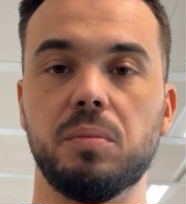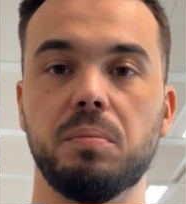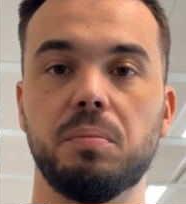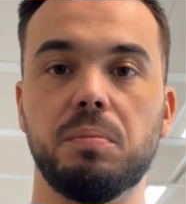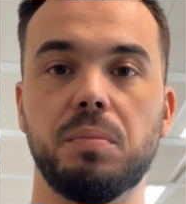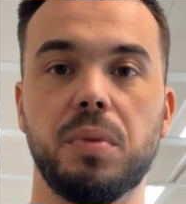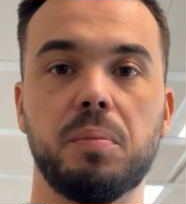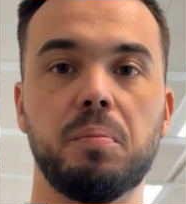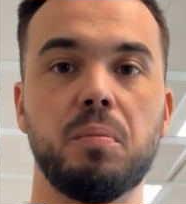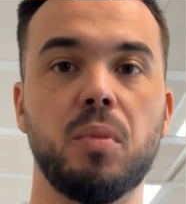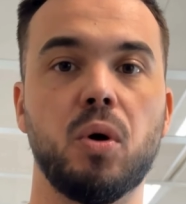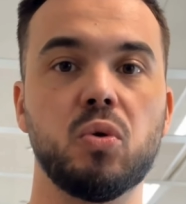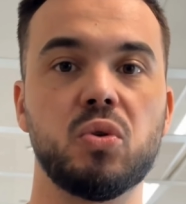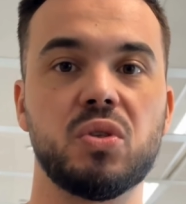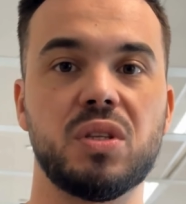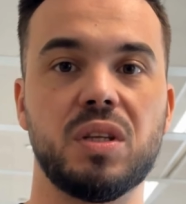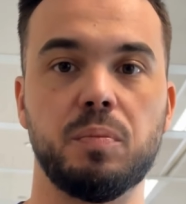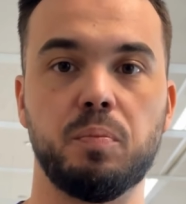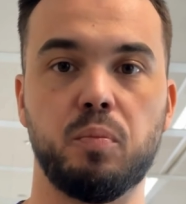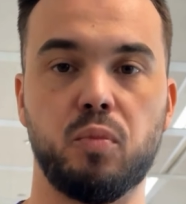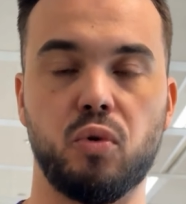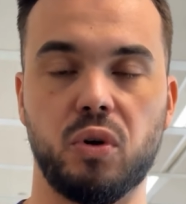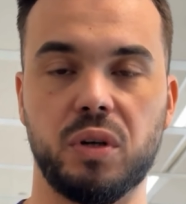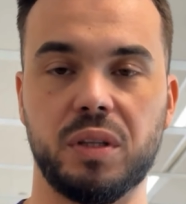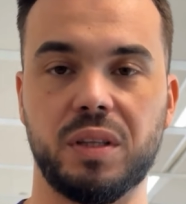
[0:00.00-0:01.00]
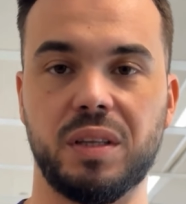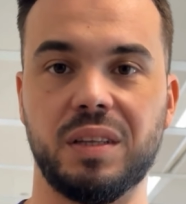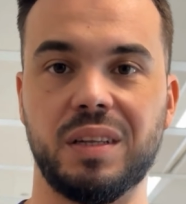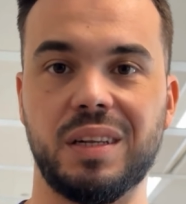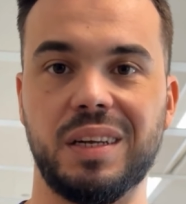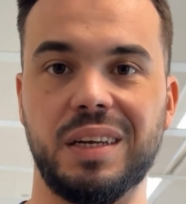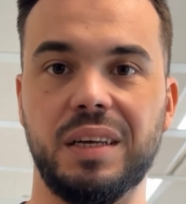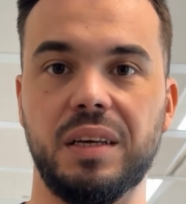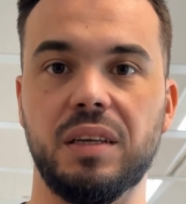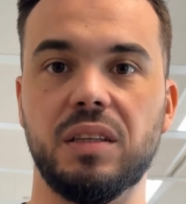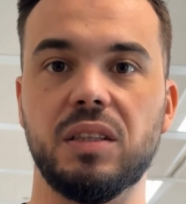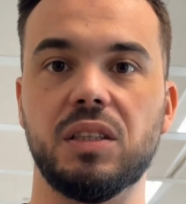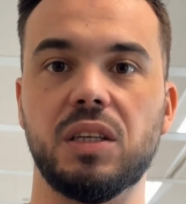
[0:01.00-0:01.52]
but most
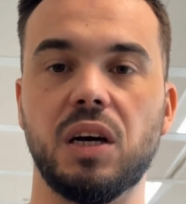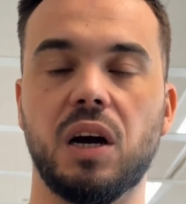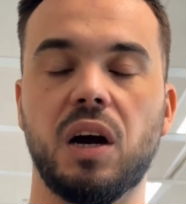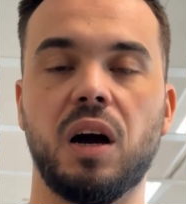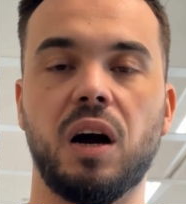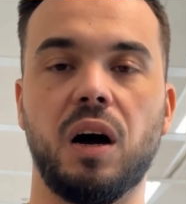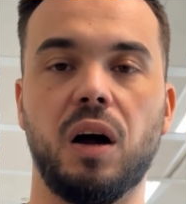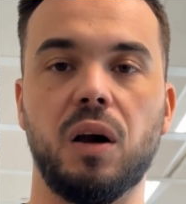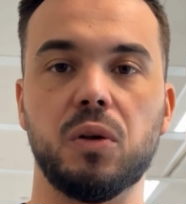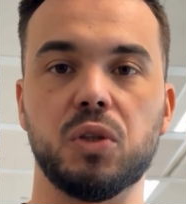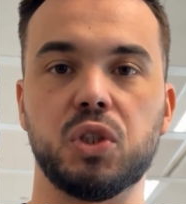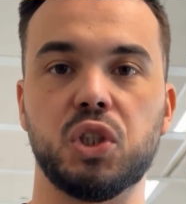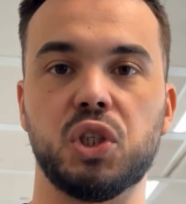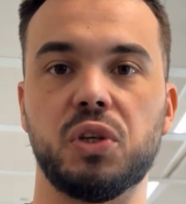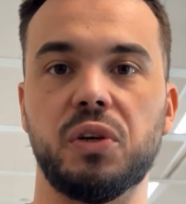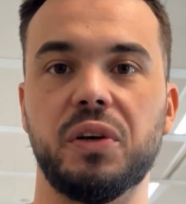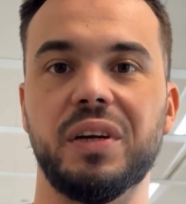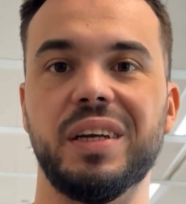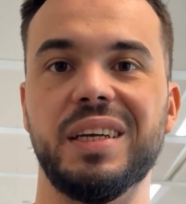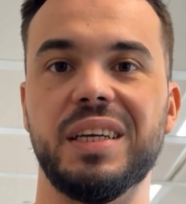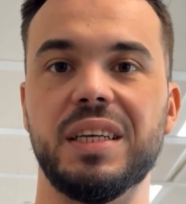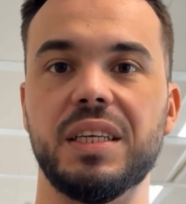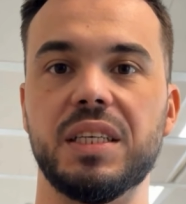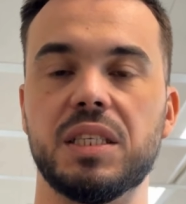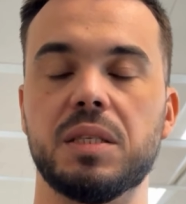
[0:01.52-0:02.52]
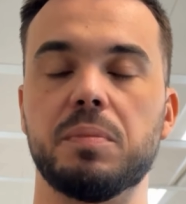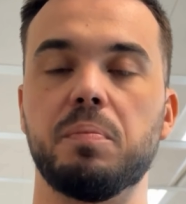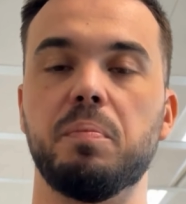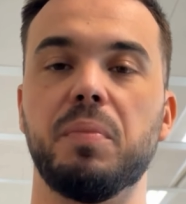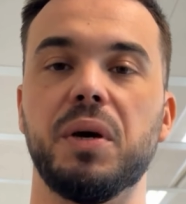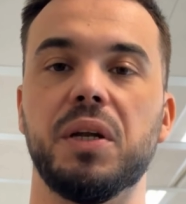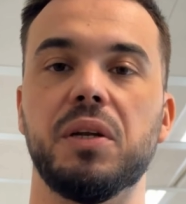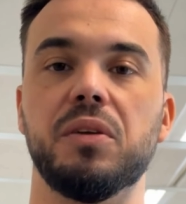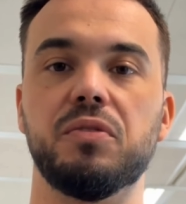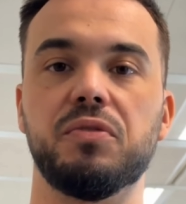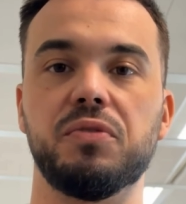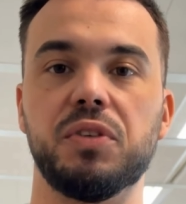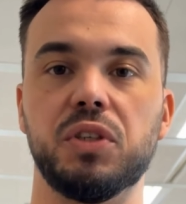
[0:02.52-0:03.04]
importantly, the culture is
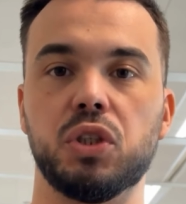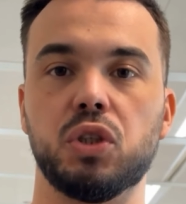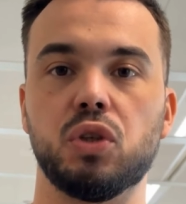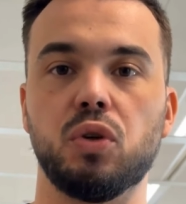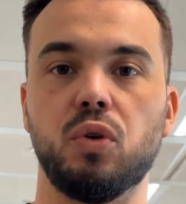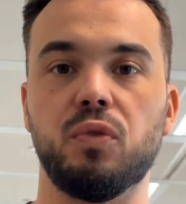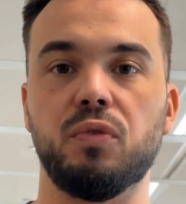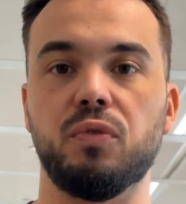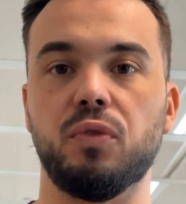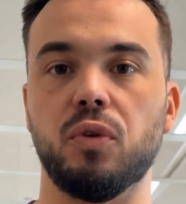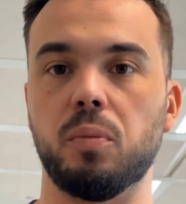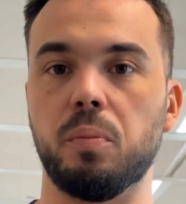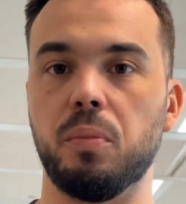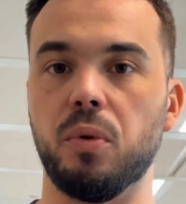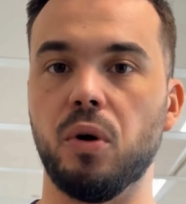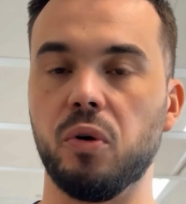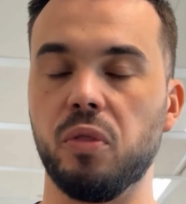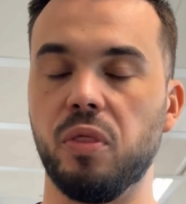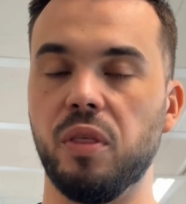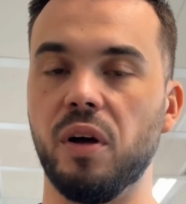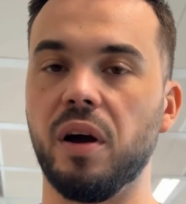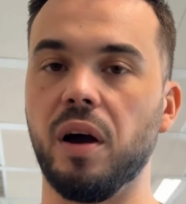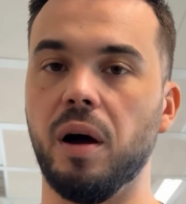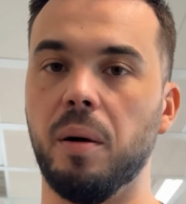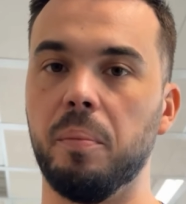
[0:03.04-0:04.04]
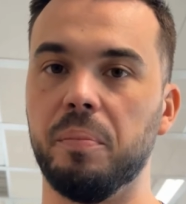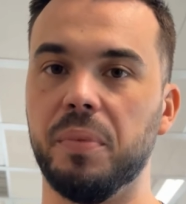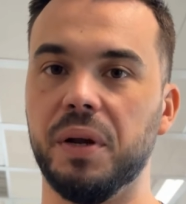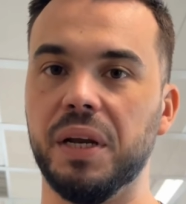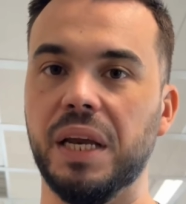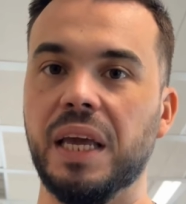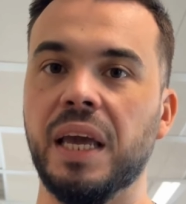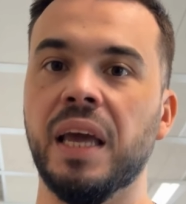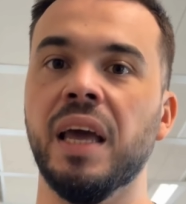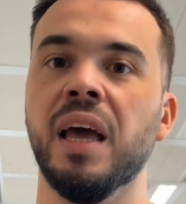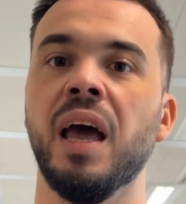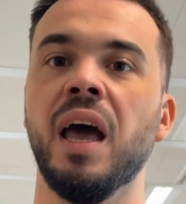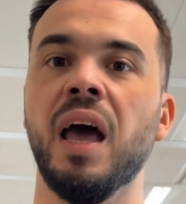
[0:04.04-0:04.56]
beneficial for both the
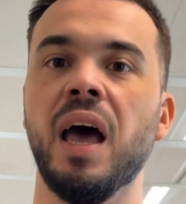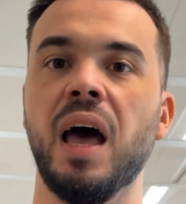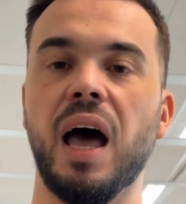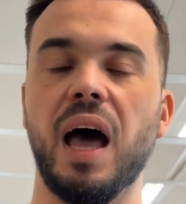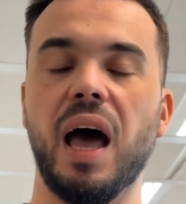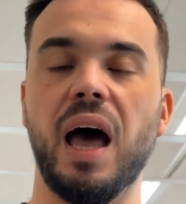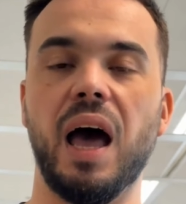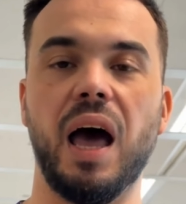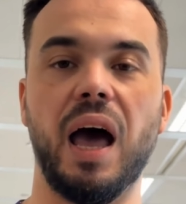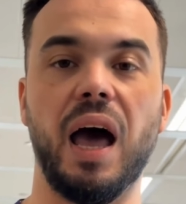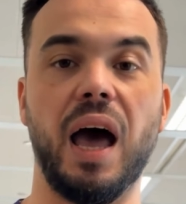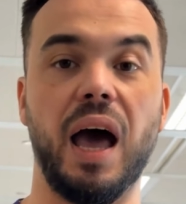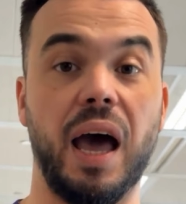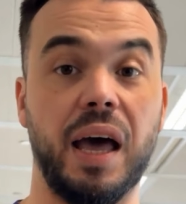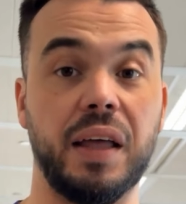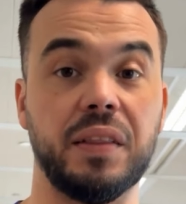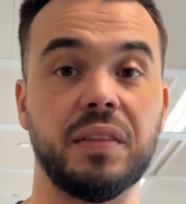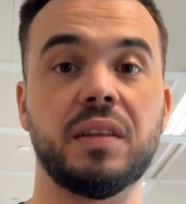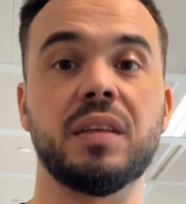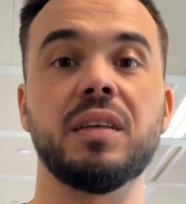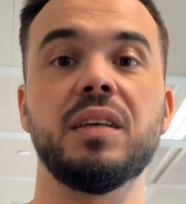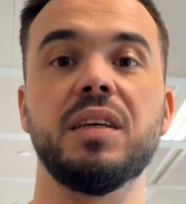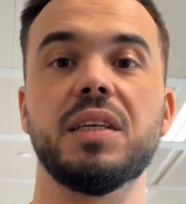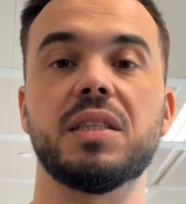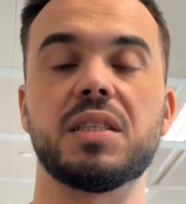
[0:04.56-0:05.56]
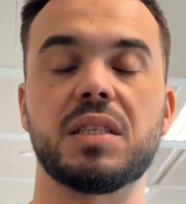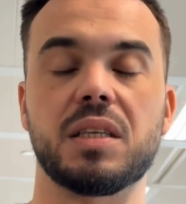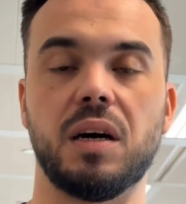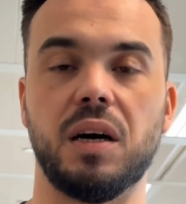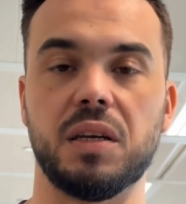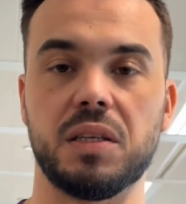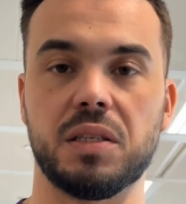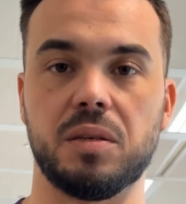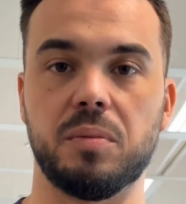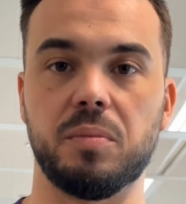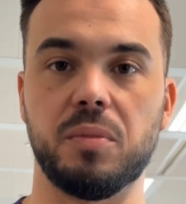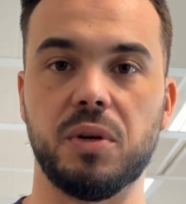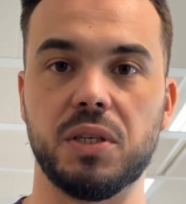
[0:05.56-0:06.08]
company and its
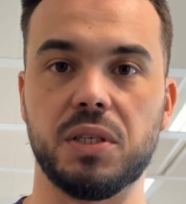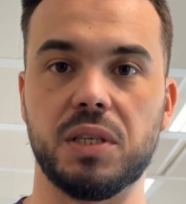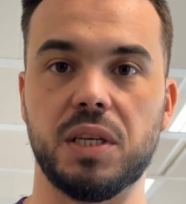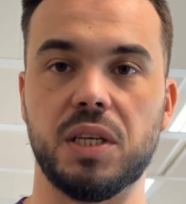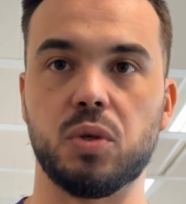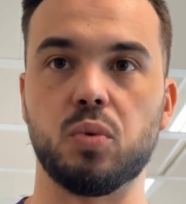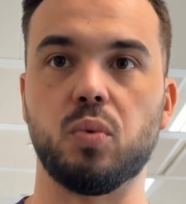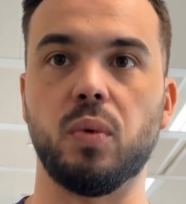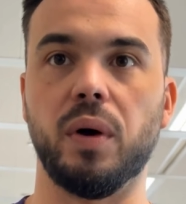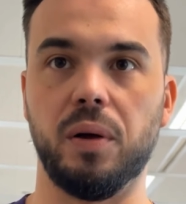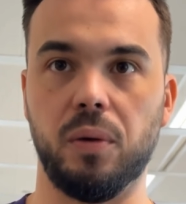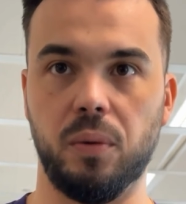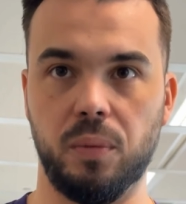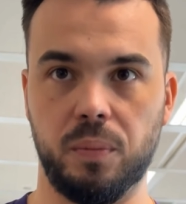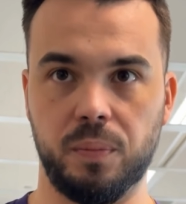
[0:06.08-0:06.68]
customers as well.